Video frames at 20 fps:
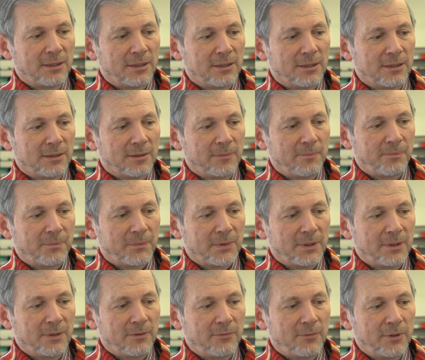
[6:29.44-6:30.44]
Um,
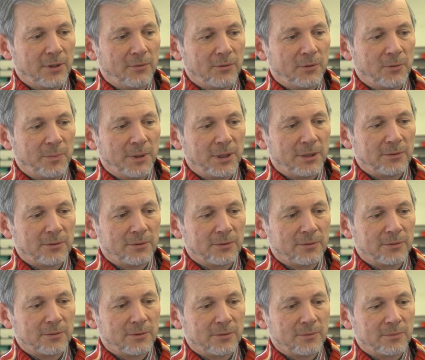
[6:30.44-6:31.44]
if I look back
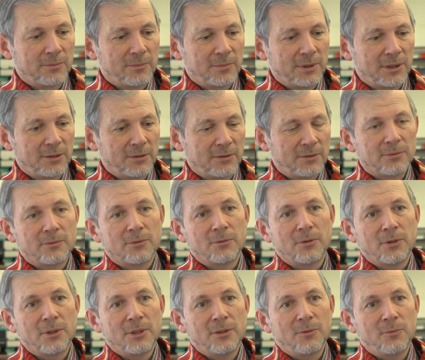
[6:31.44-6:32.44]
on, on my
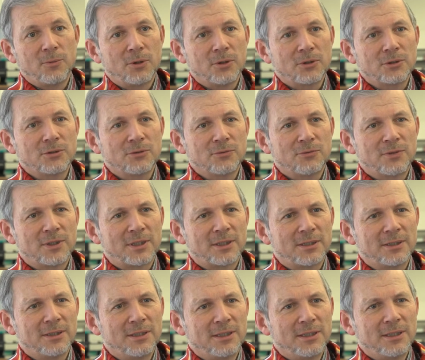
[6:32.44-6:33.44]
earlier work so
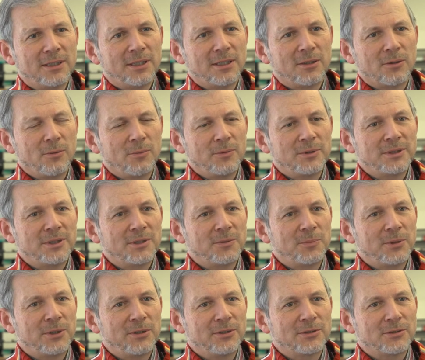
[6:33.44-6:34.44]
far, I always had
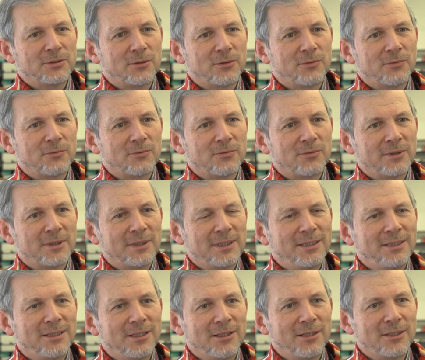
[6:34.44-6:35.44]
periods of
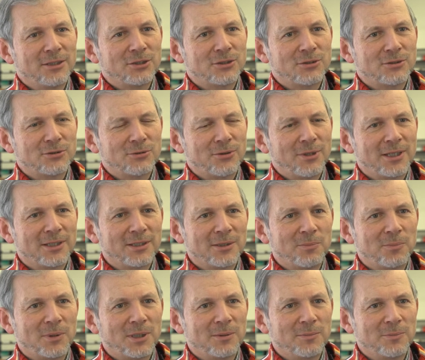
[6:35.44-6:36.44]
inhalation, so like a
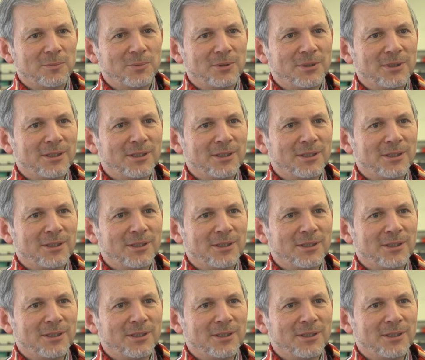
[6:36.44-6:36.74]
pump.